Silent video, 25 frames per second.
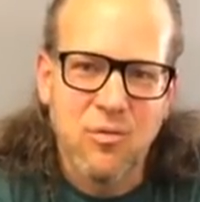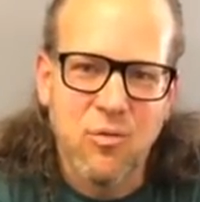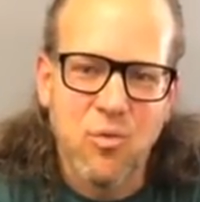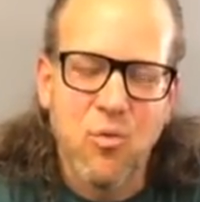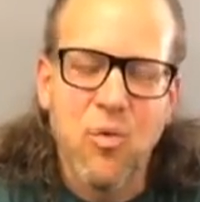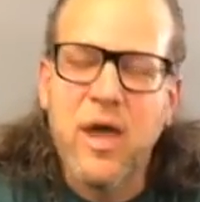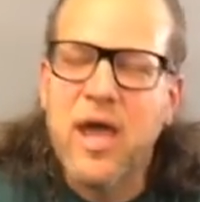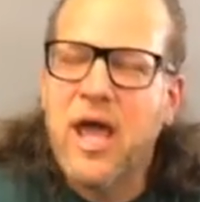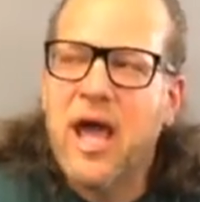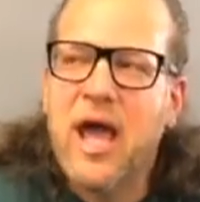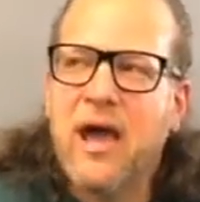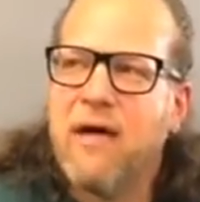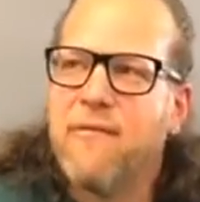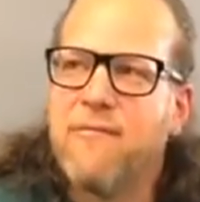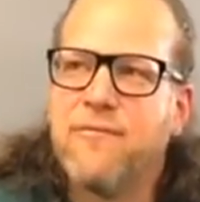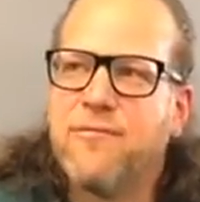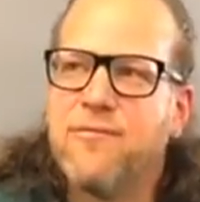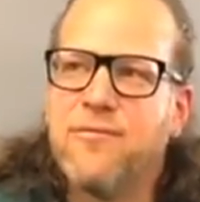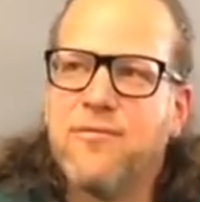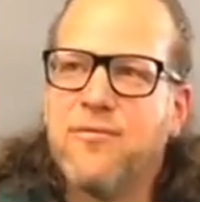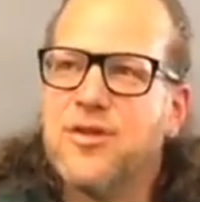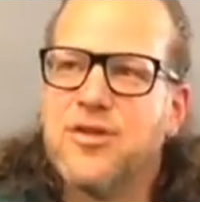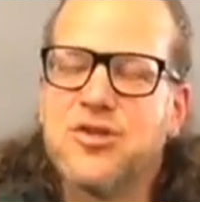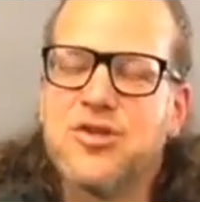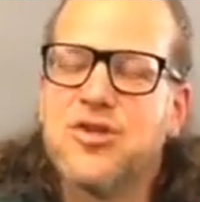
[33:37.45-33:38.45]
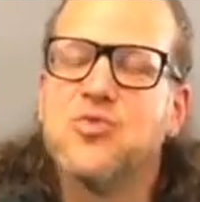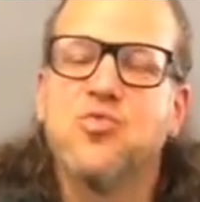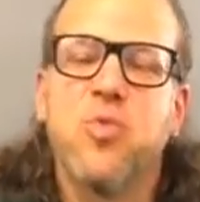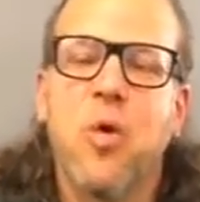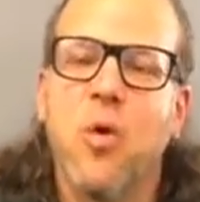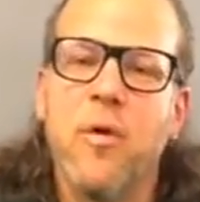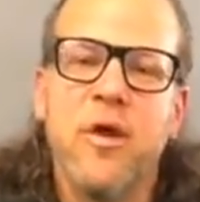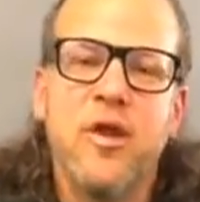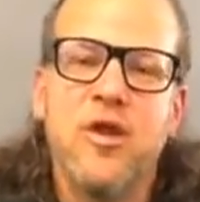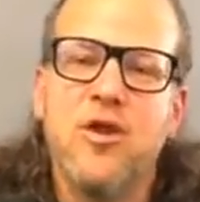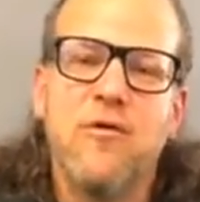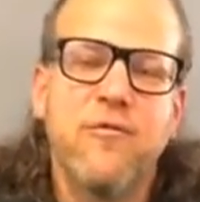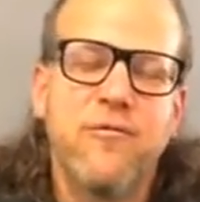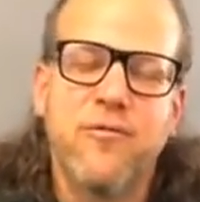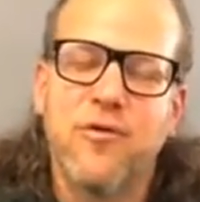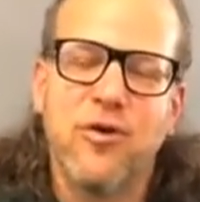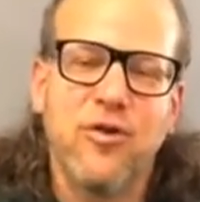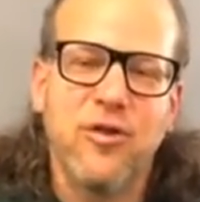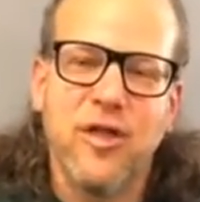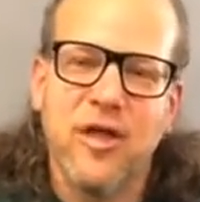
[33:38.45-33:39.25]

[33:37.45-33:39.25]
We have, this is what we do for a